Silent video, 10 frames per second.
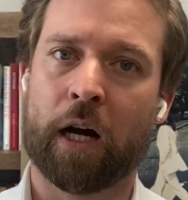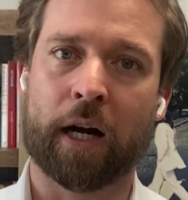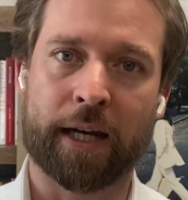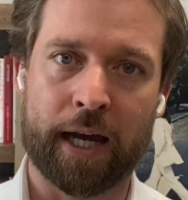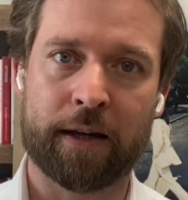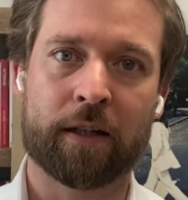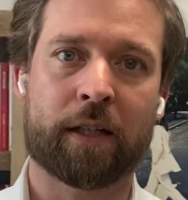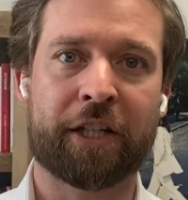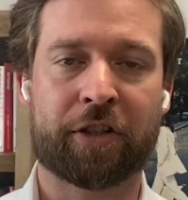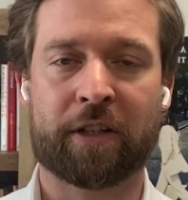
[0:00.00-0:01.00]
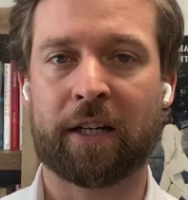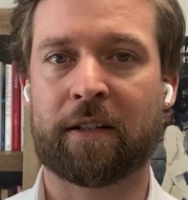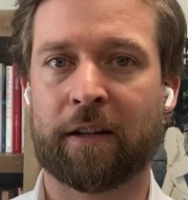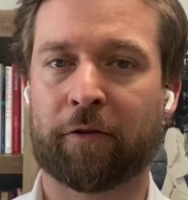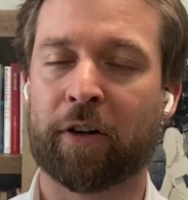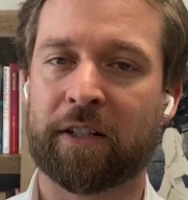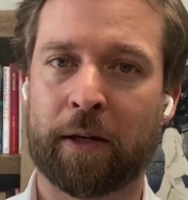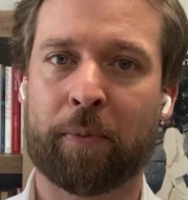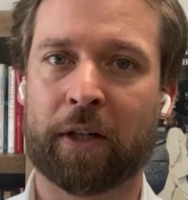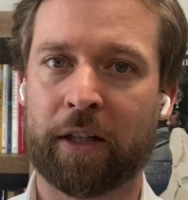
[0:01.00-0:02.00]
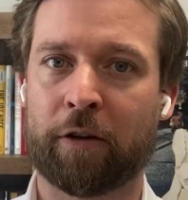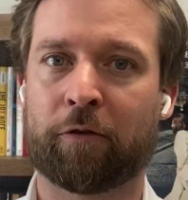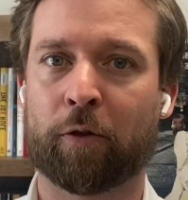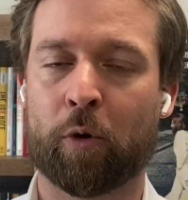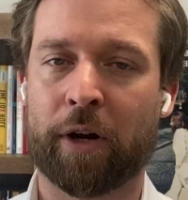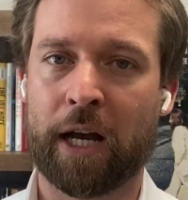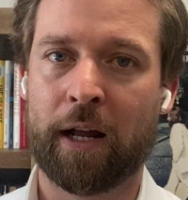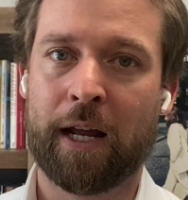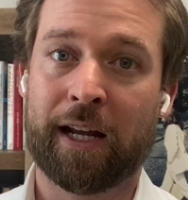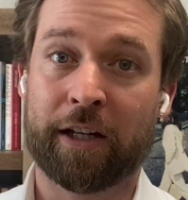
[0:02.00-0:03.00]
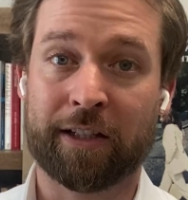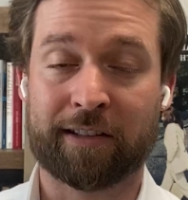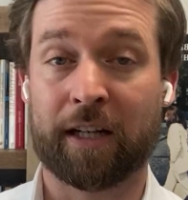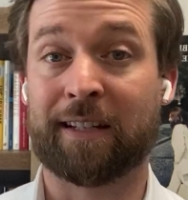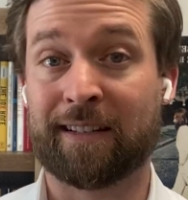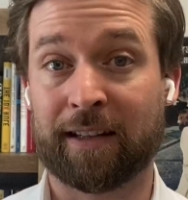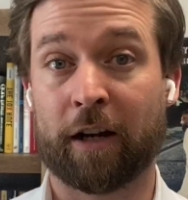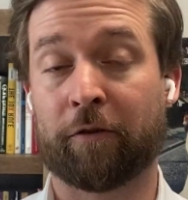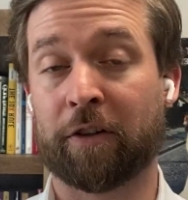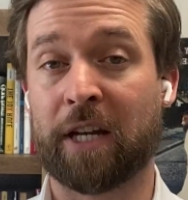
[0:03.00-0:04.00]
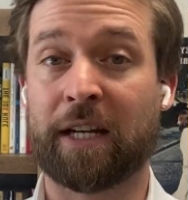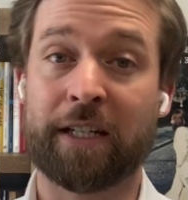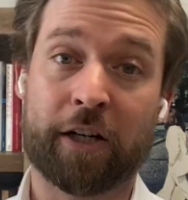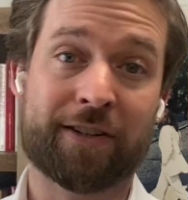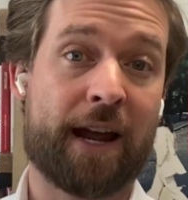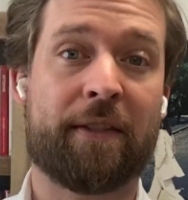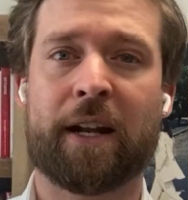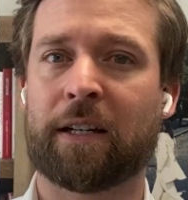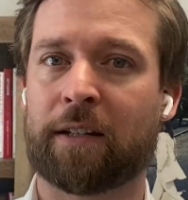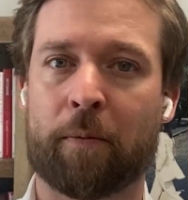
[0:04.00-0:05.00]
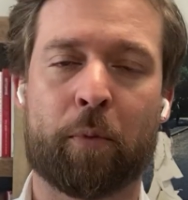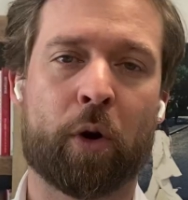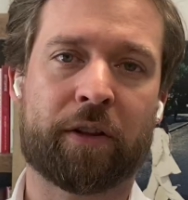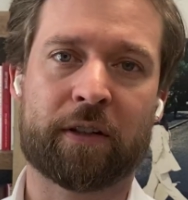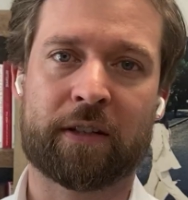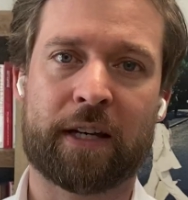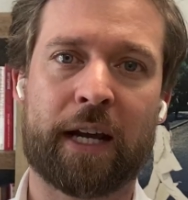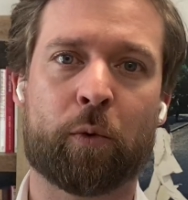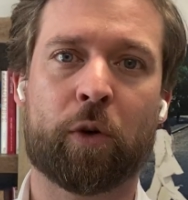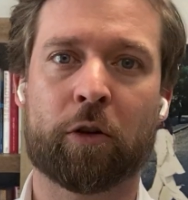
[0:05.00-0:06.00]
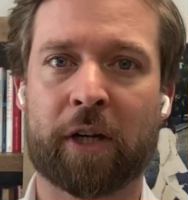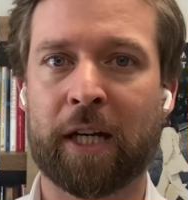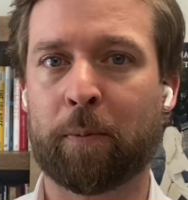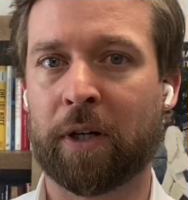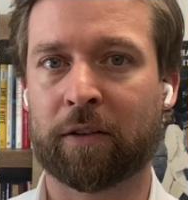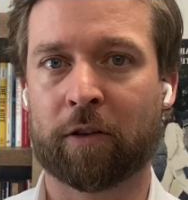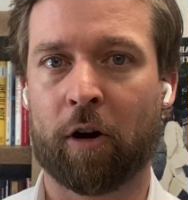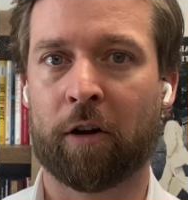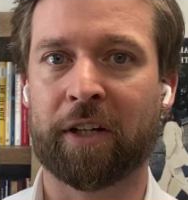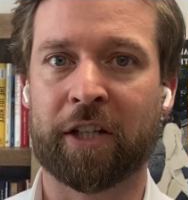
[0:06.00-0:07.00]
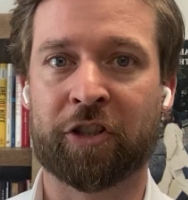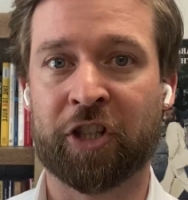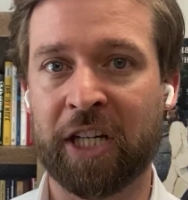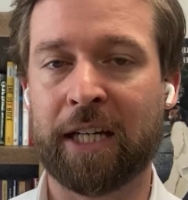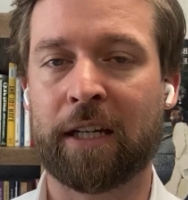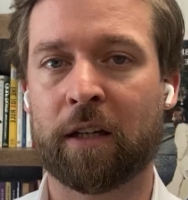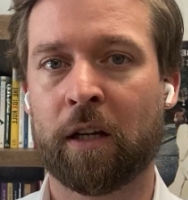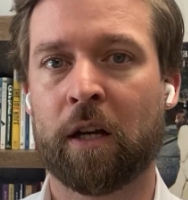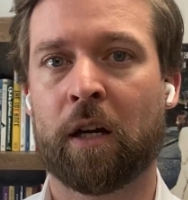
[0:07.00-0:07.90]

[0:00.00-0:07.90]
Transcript: Again, each state's different. Typically in Florida, it's going to sit there for 10 years. And then at some point, the state will keep it. It's called a cheating.